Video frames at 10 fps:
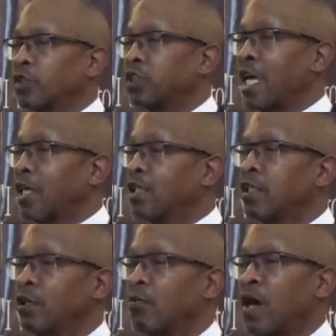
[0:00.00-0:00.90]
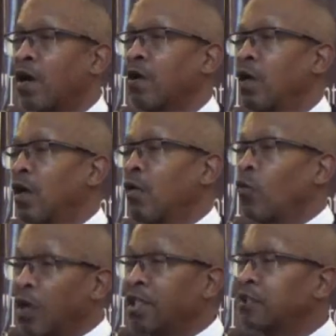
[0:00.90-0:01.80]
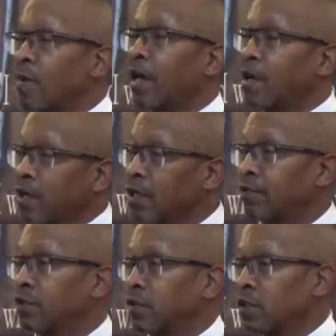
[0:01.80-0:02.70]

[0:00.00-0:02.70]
This idea about what is my gift.